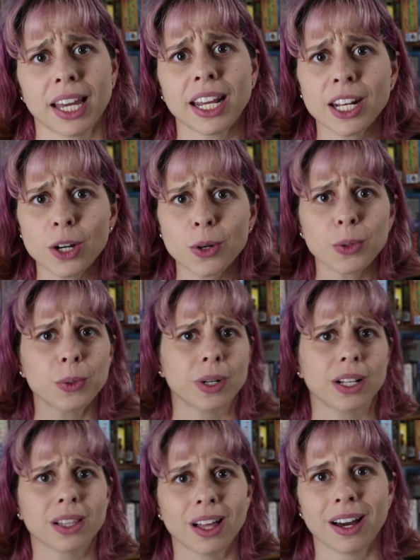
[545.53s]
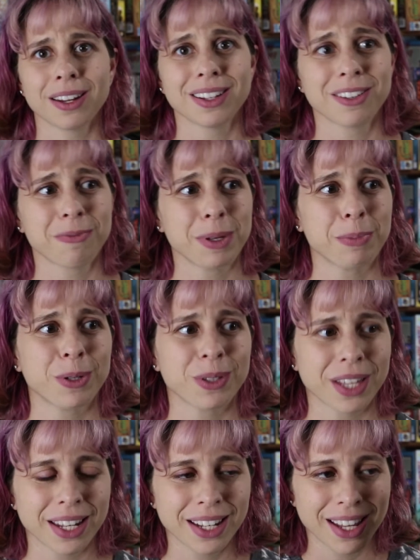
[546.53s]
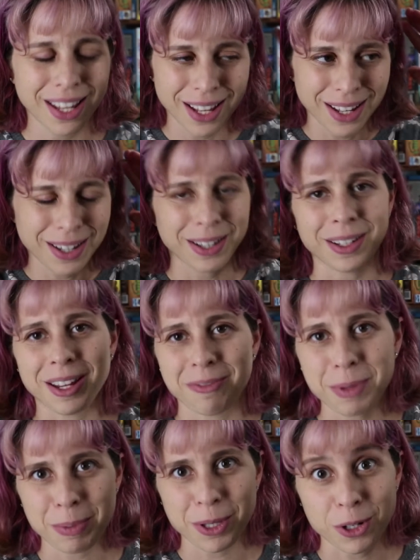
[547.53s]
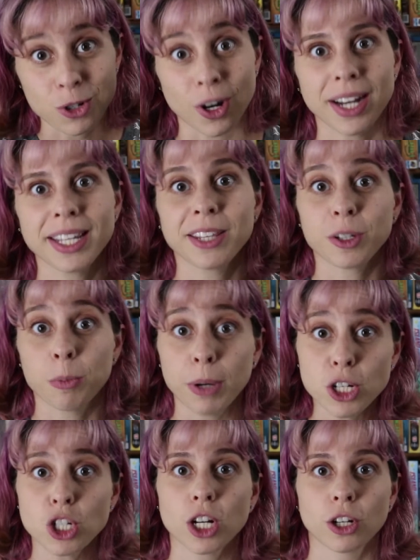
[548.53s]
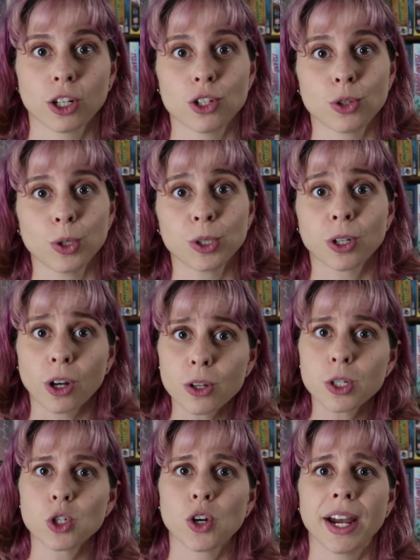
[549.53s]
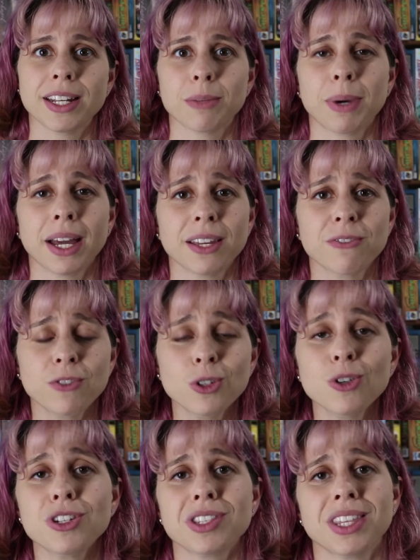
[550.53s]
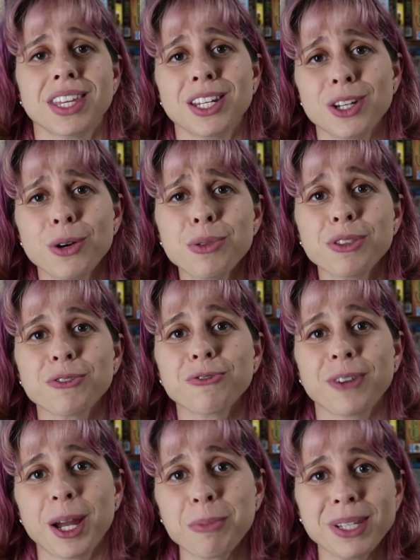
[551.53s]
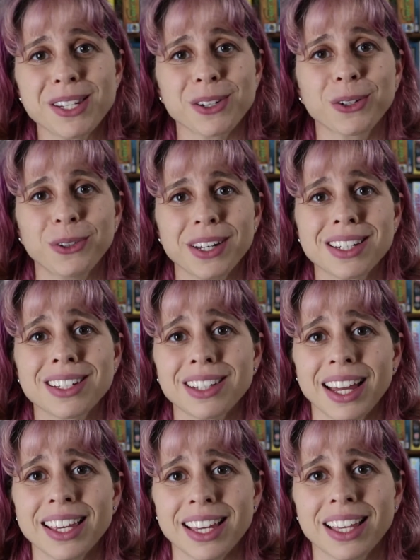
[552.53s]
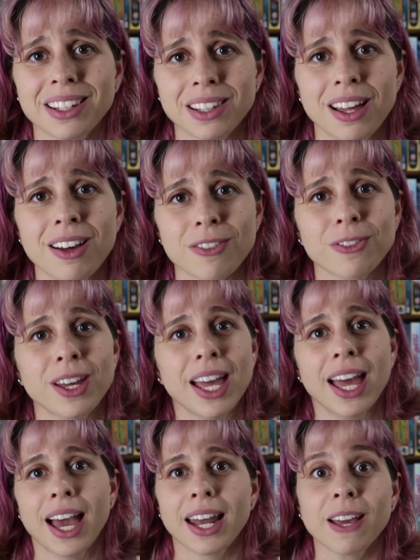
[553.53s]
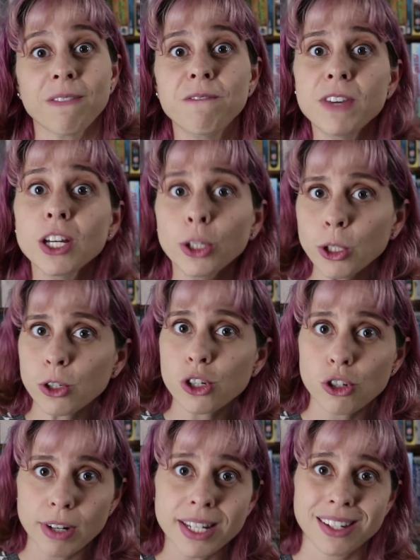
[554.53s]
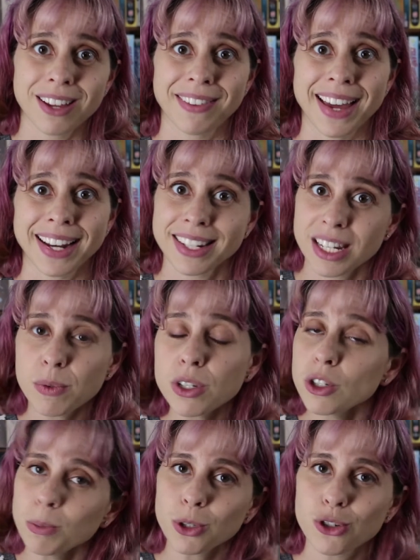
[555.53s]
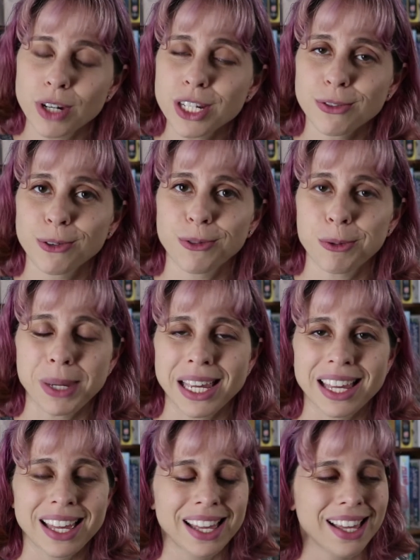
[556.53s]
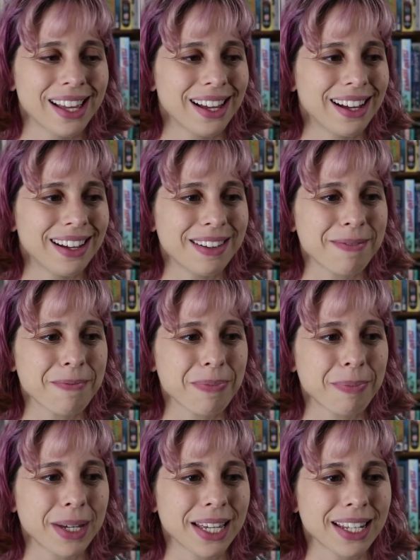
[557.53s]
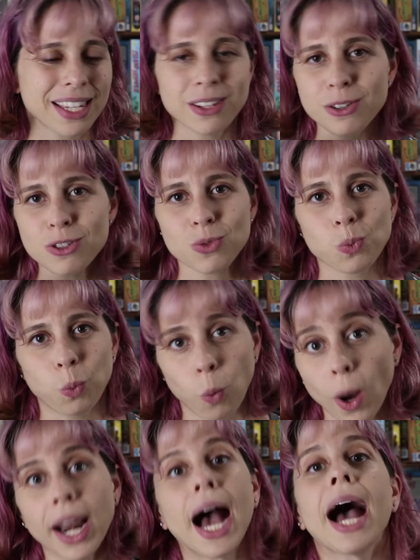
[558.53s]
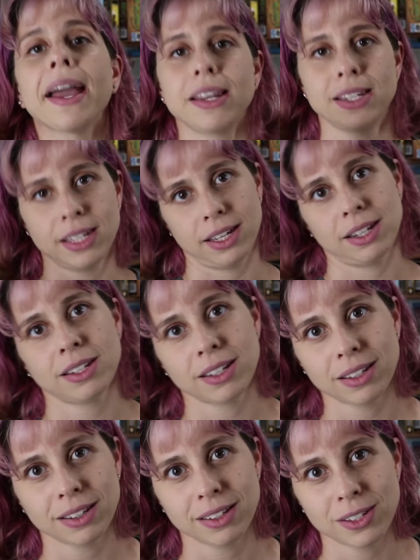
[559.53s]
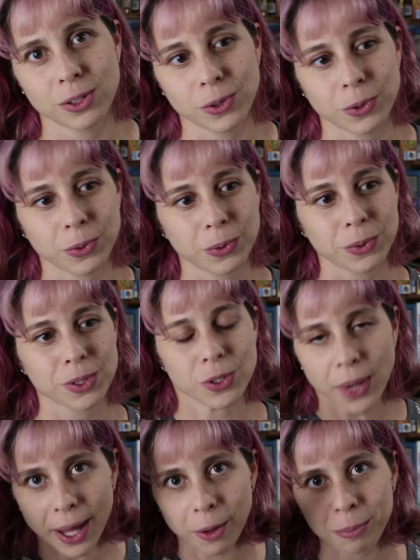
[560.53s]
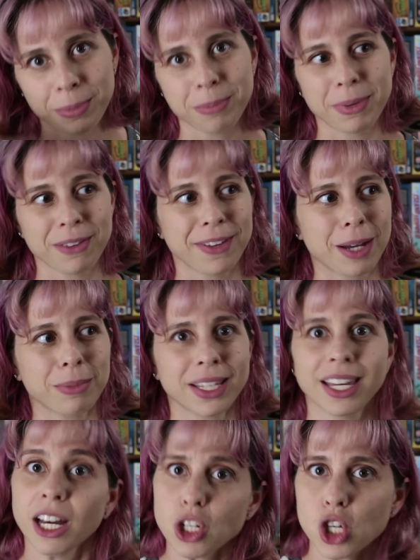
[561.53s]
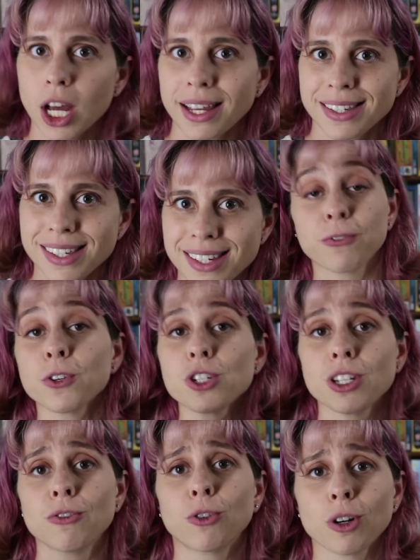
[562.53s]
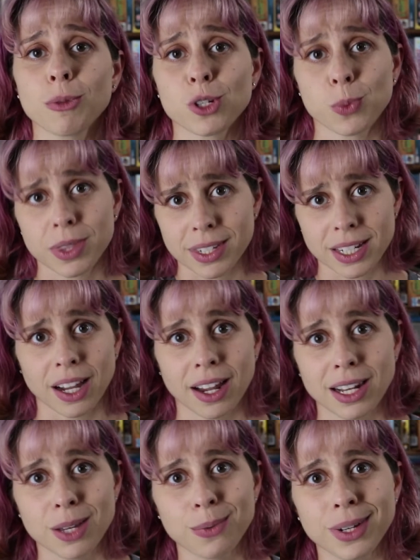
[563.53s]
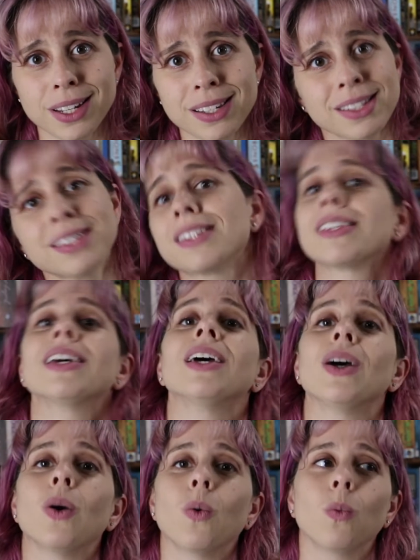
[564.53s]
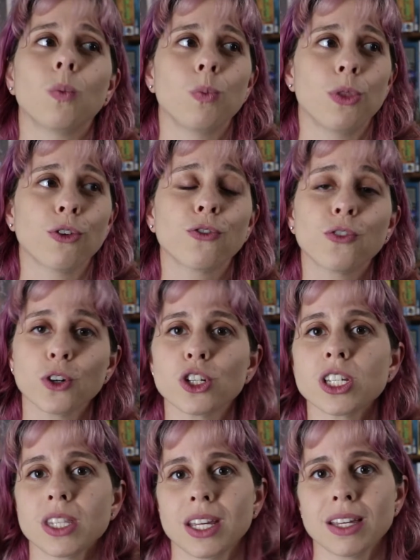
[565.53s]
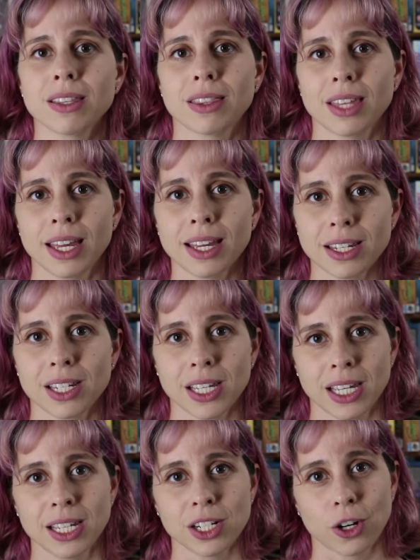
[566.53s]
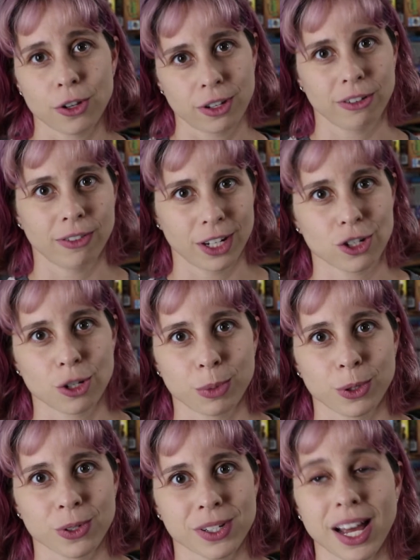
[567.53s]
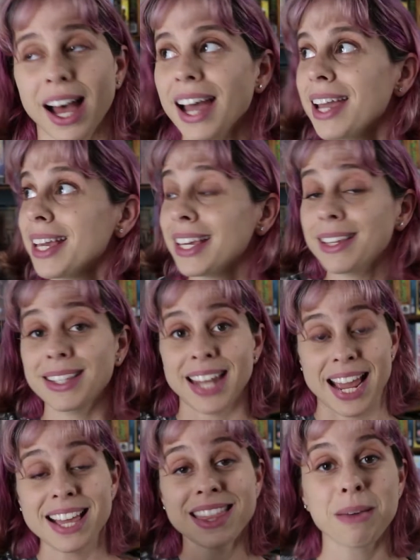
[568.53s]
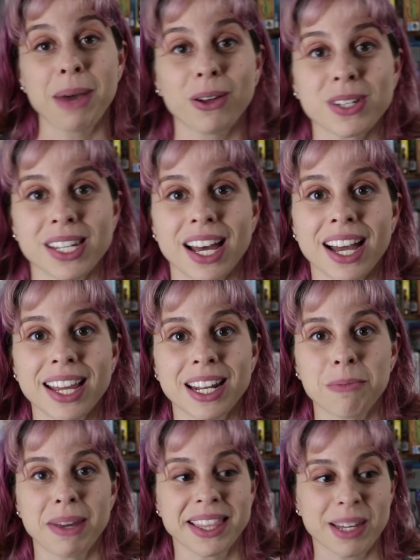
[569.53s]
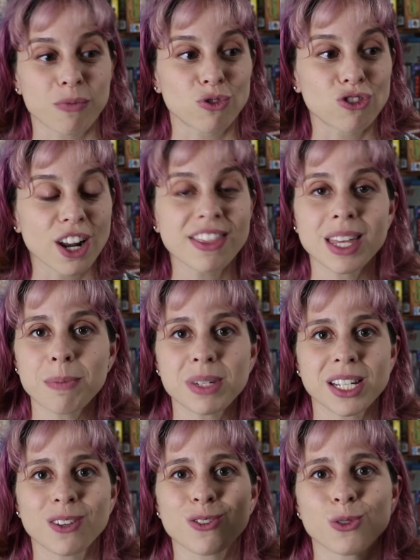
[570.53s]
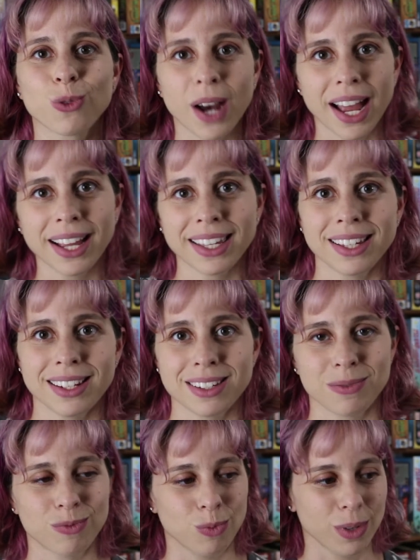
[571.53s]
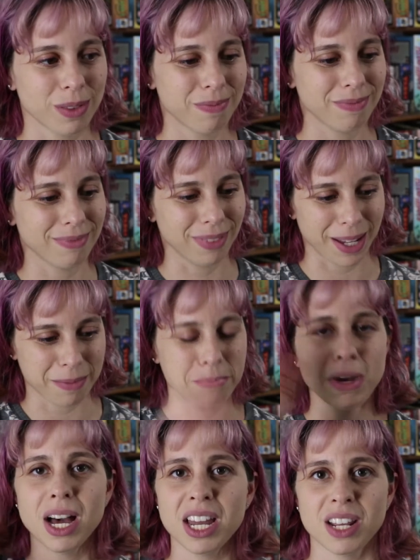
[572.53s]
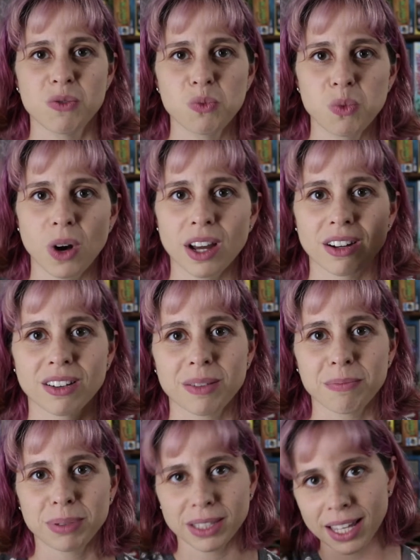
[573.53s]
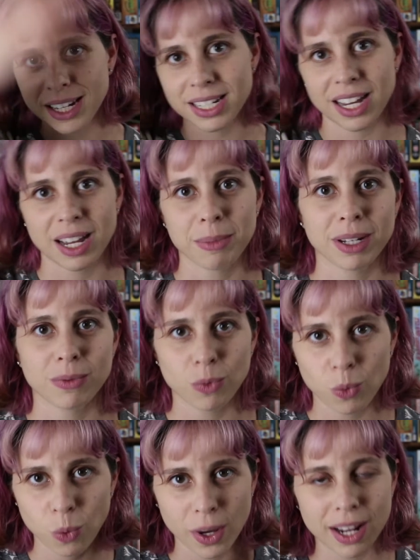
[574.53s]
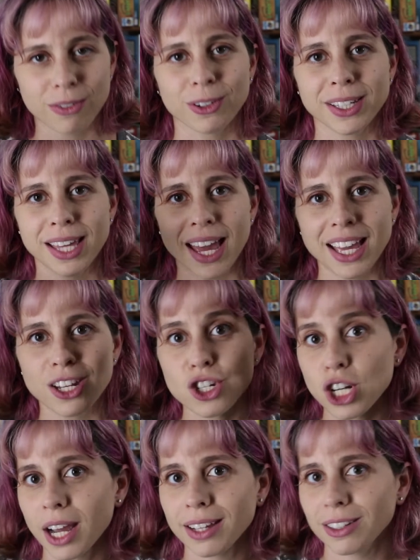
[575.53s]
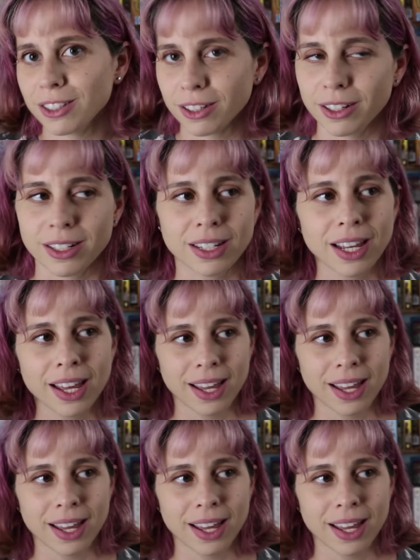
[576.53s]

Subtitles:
And I know a lot of people that are trying to get their budget under control are also trying to buy foods that they know that their families are going to like and love. And I feel your stress on that, because that was super stressful for me. But here's what I did to help my family adjust. First and foremost, with the tiny ones, the first thing that they get to eat are their vegetables. I take them outside and make them run themselves ragged with like mud and water and playtime and whatever, yay childhood.